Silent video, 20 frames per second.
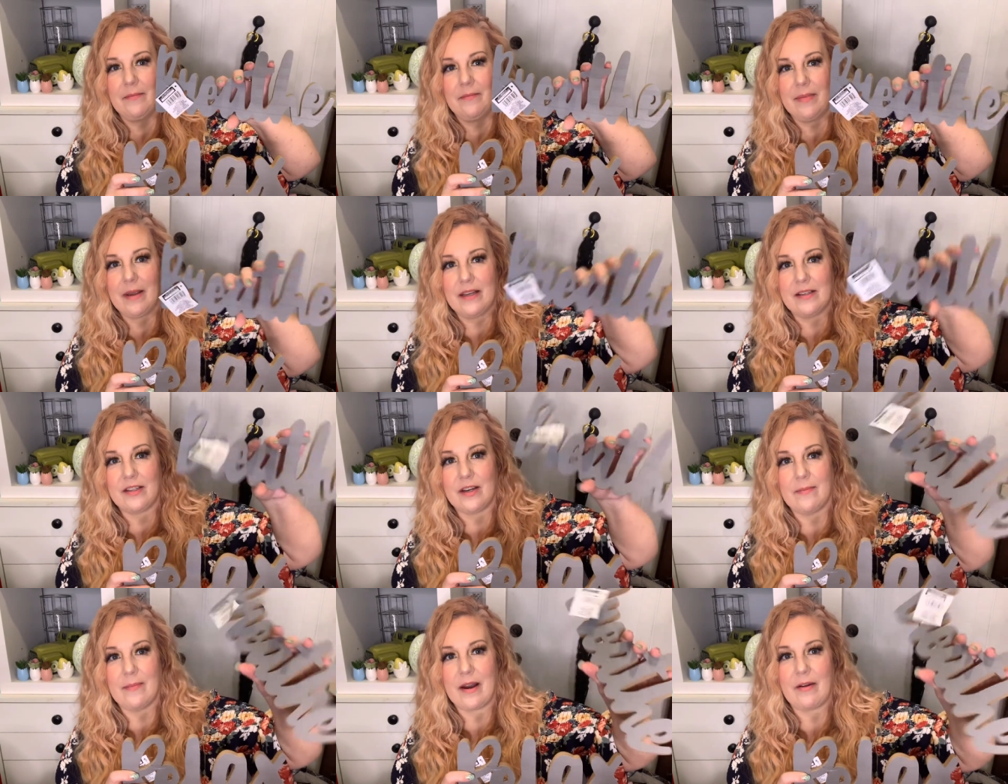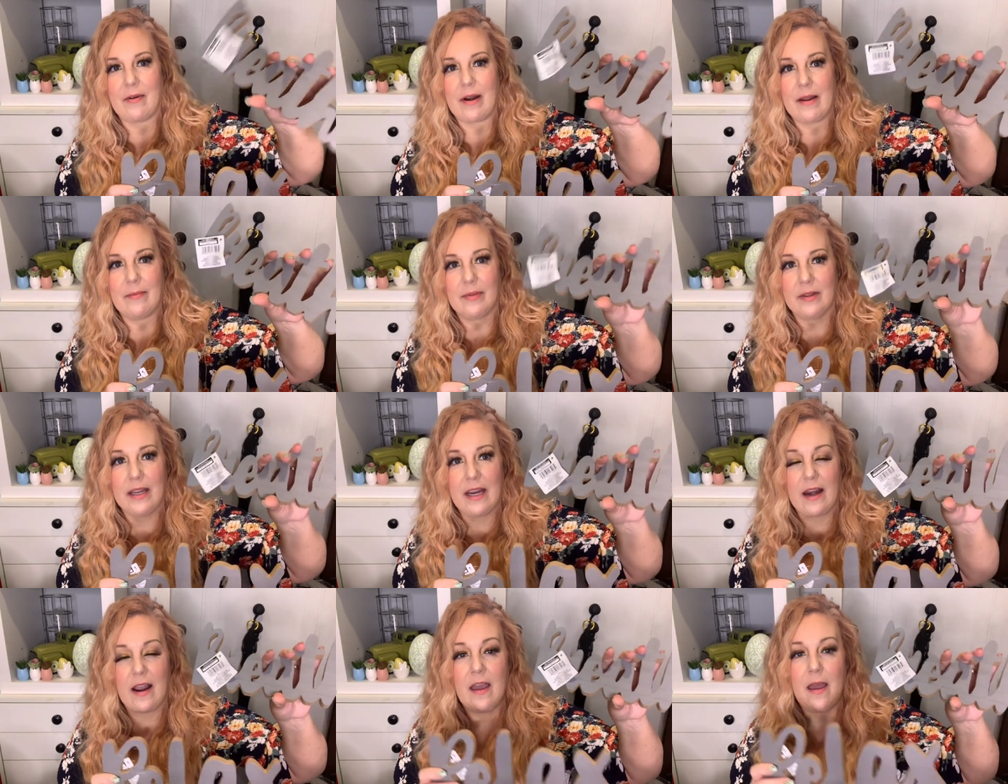based on my
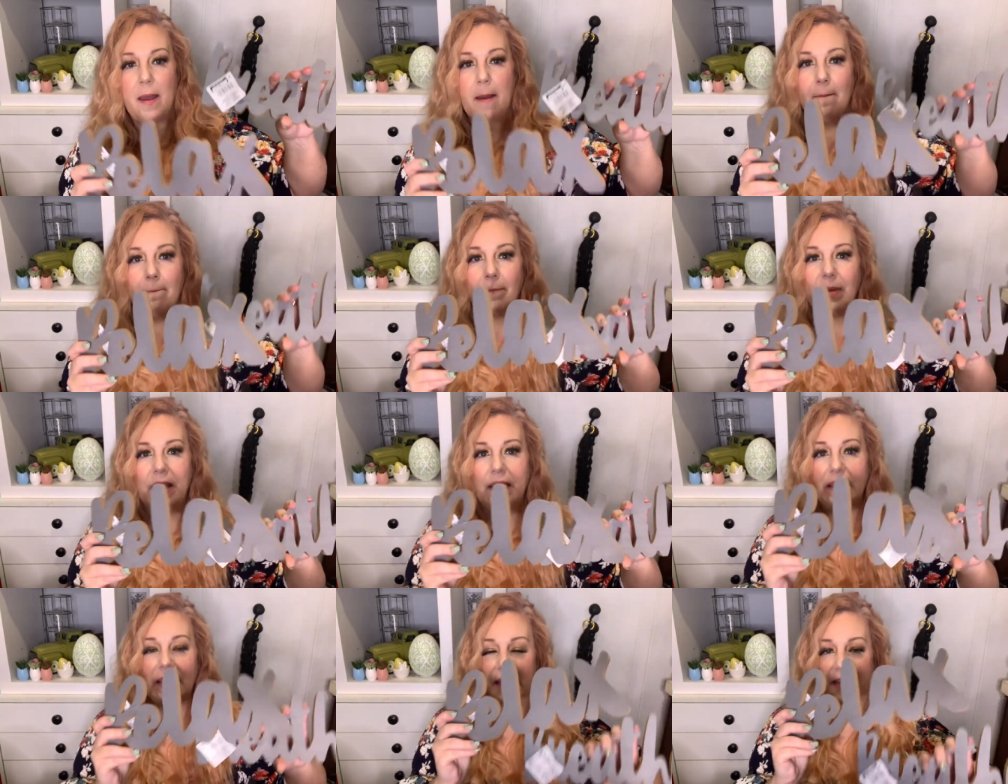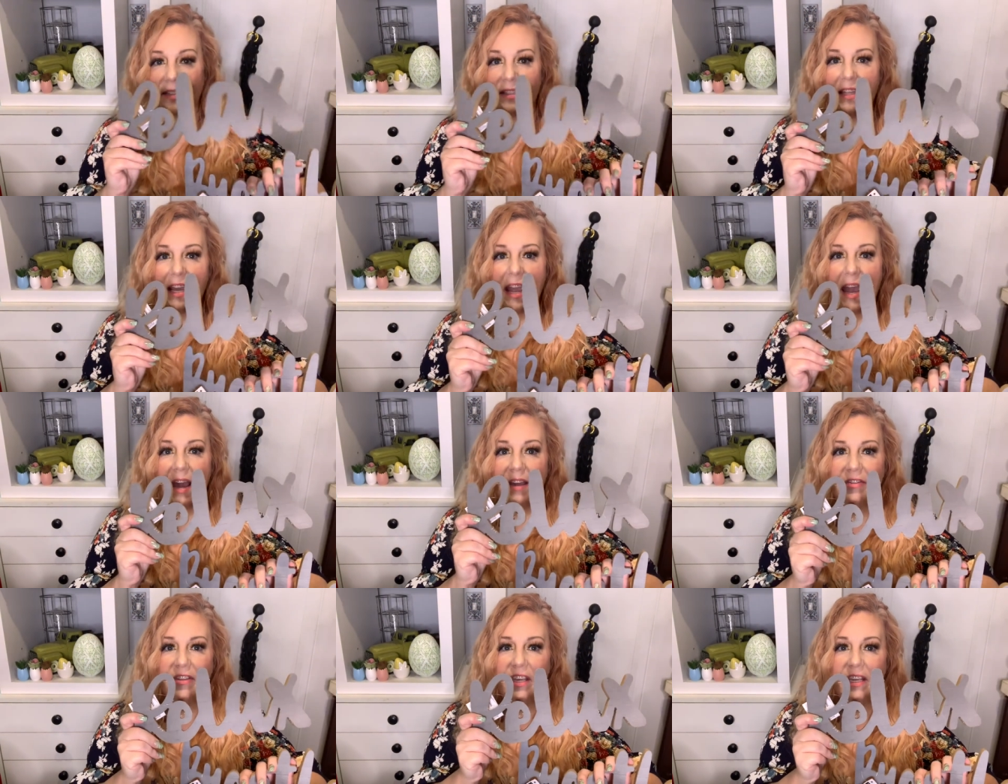rambling. But yes, they
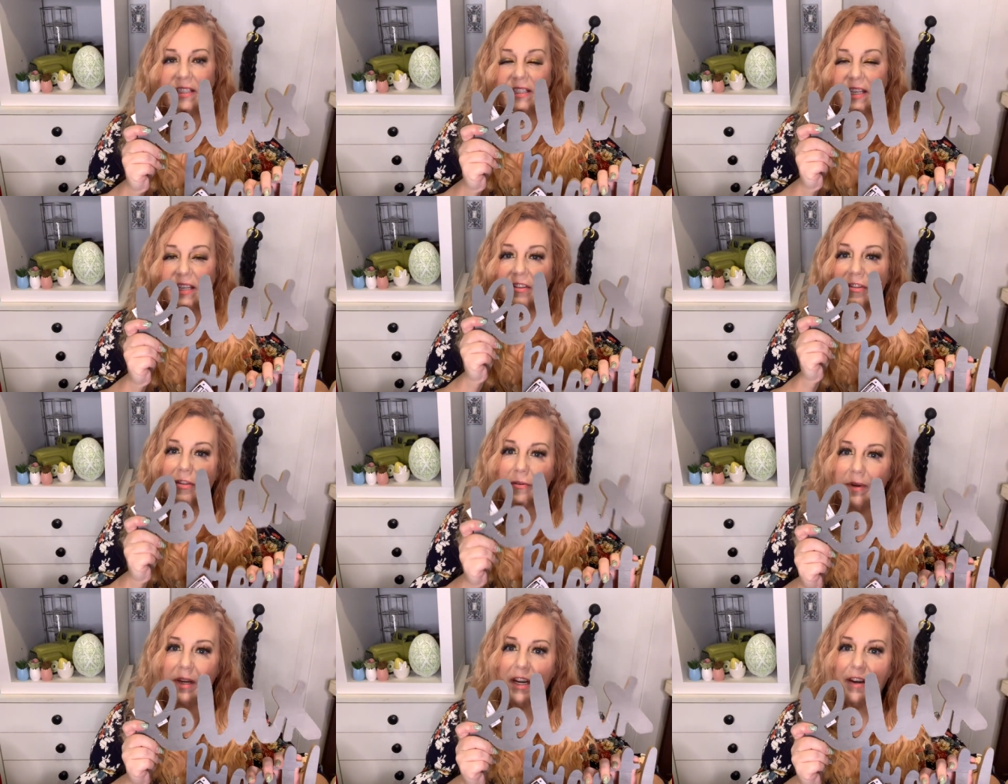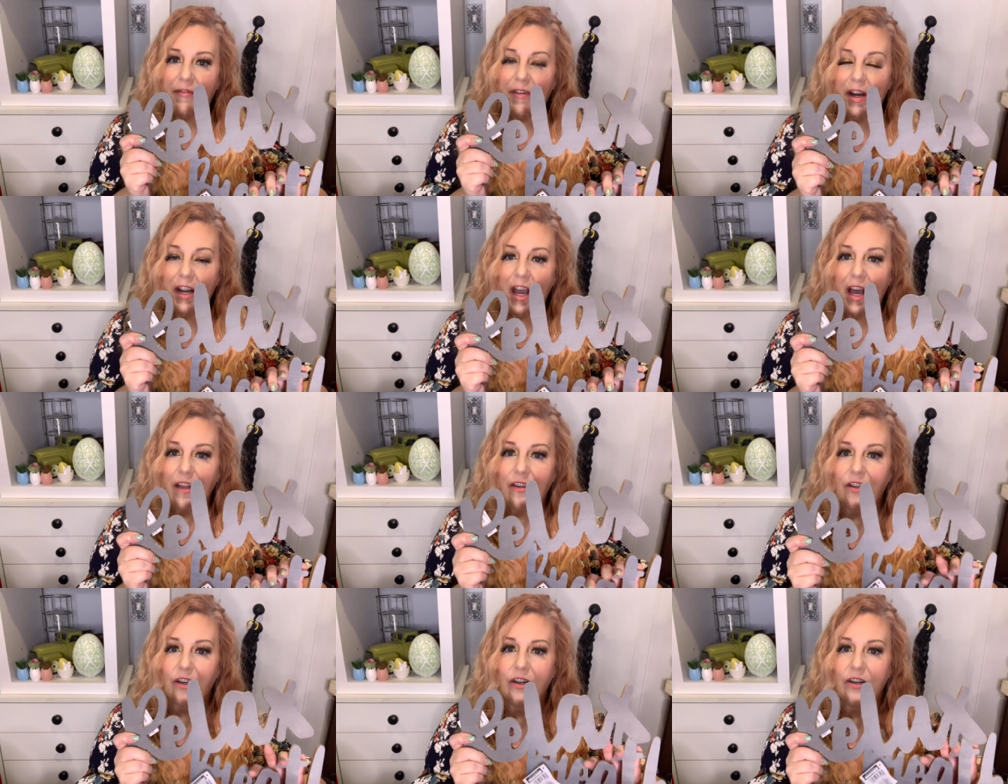had these in three different
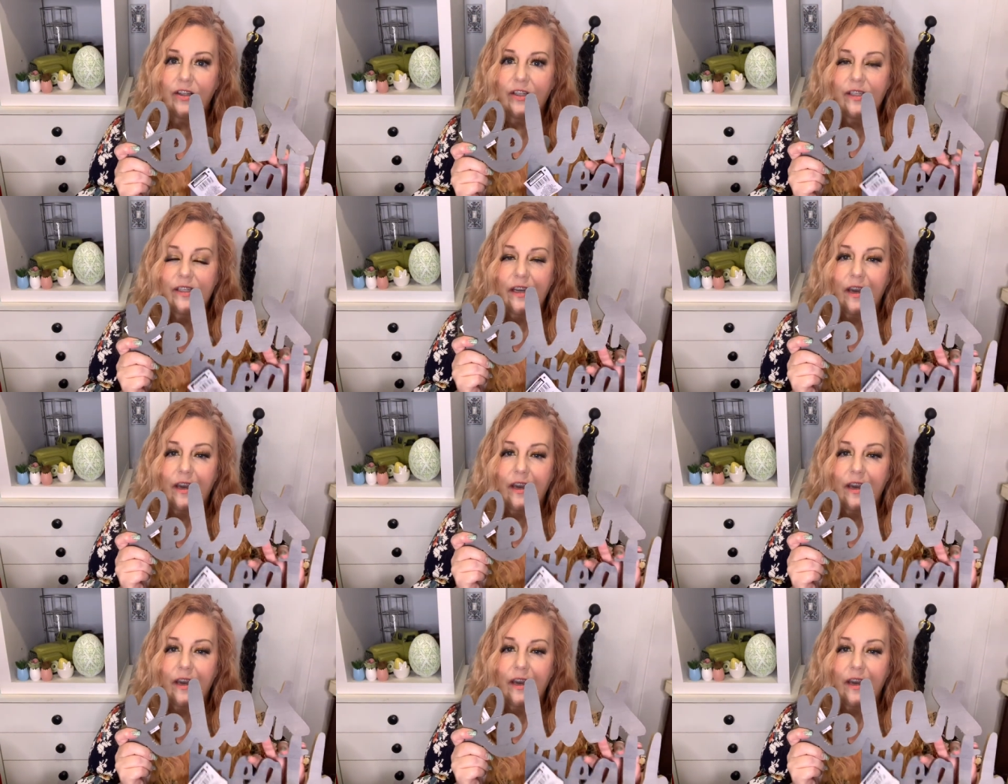colors.